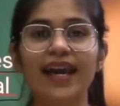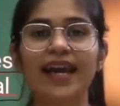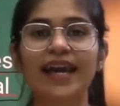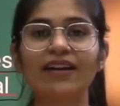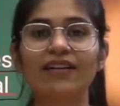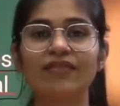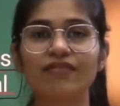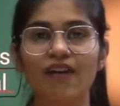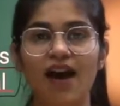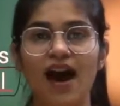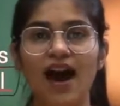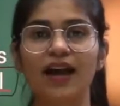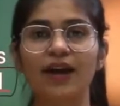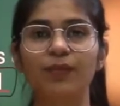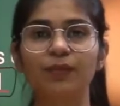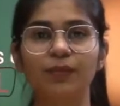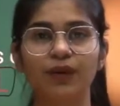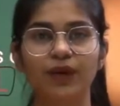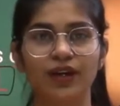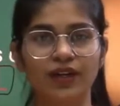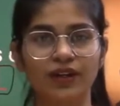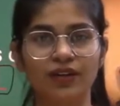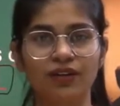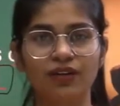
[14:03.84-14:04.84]

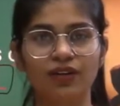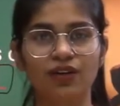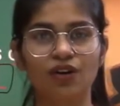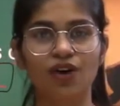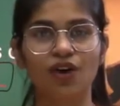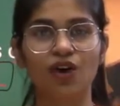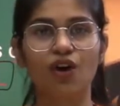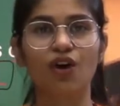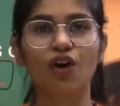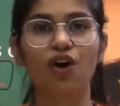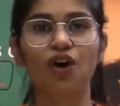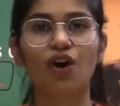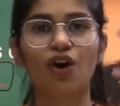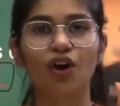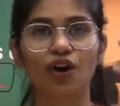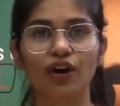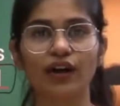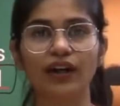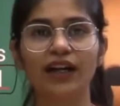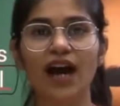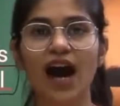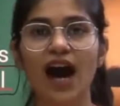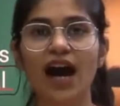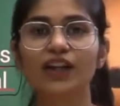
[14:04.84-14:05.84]
environment
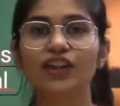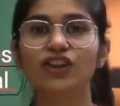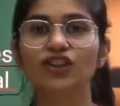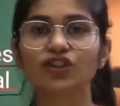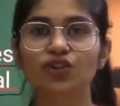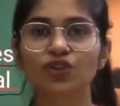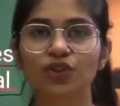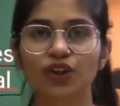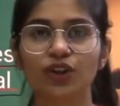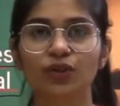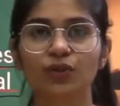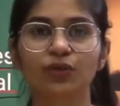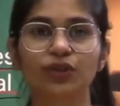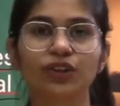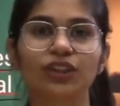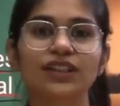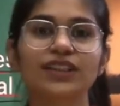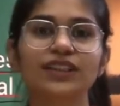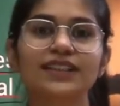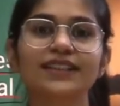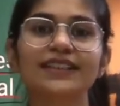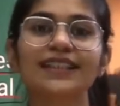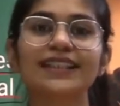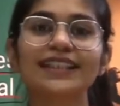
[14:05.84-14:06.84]
or our
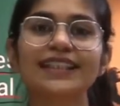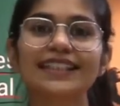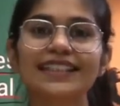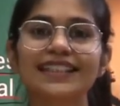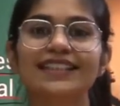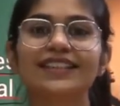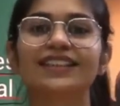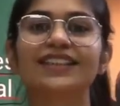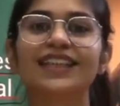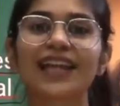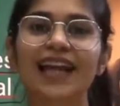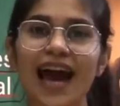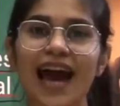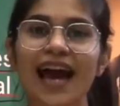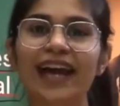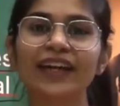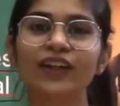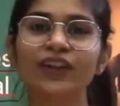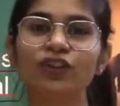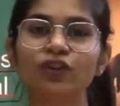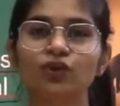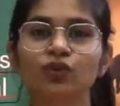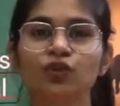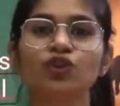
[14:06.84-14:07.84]
universe is
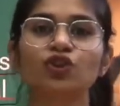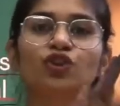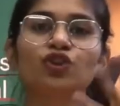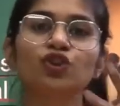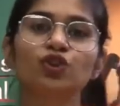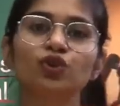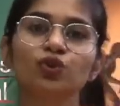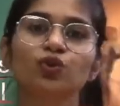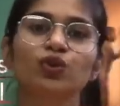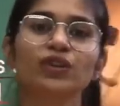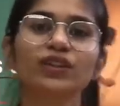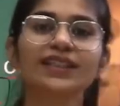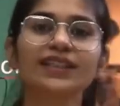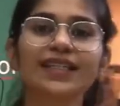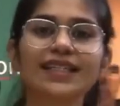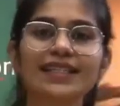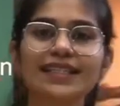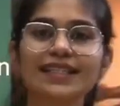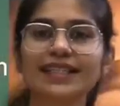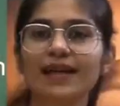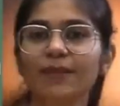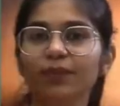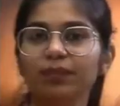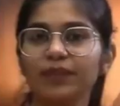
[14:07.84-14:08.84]
trying to choose
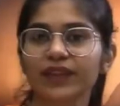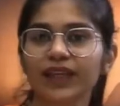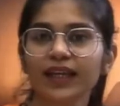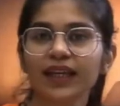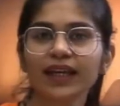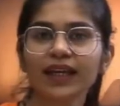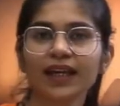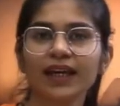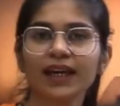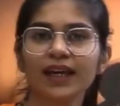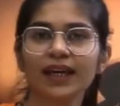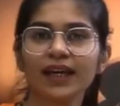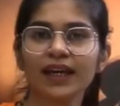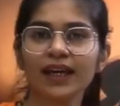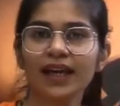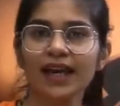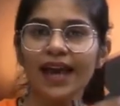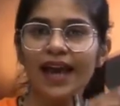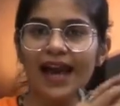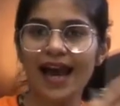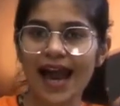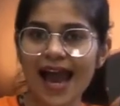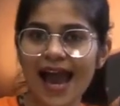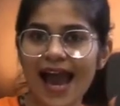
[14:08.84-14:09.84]
something
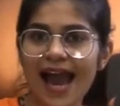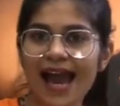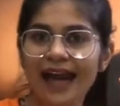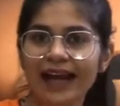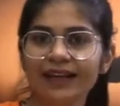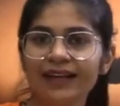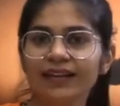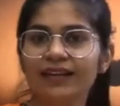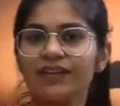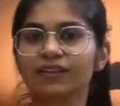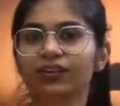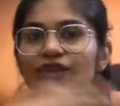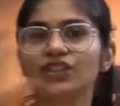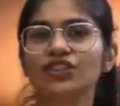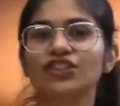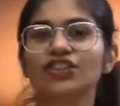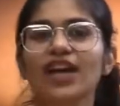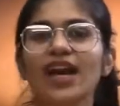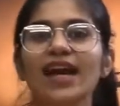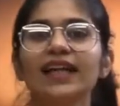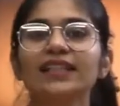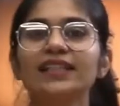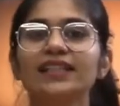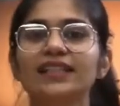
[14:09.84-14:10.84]
and
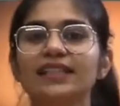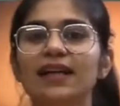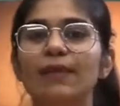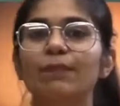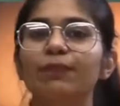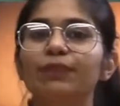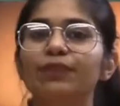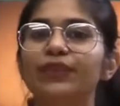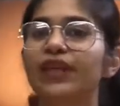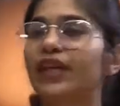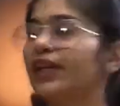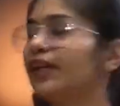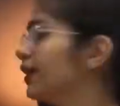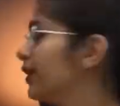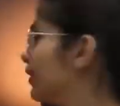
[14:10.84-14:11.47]
reject something.